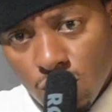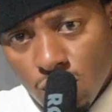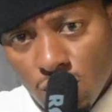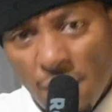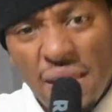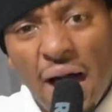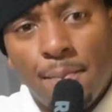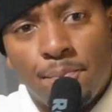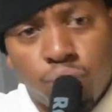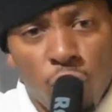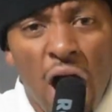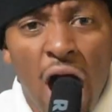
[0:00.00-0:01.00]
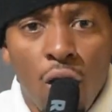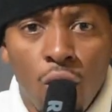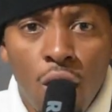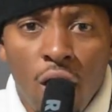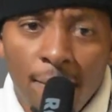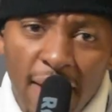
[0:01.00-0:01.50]
I'm not proud
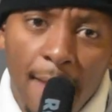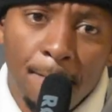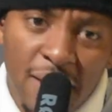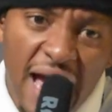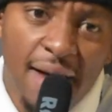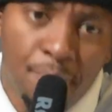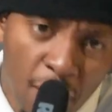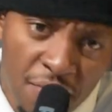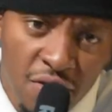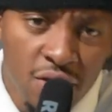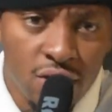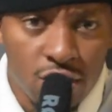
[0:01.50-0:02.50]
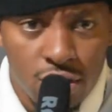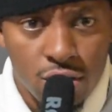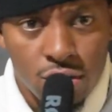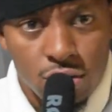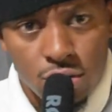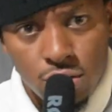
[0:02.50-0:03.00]
of my black brother.
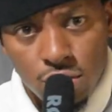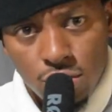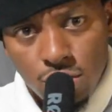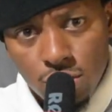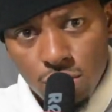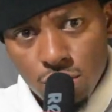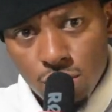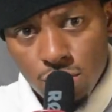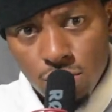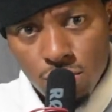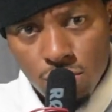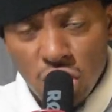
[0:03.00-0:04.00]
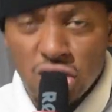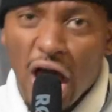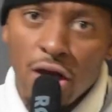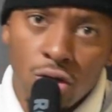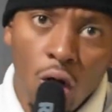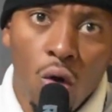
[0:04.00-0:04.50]
Because I
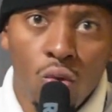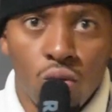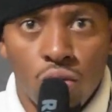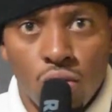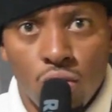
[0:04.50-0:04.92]
know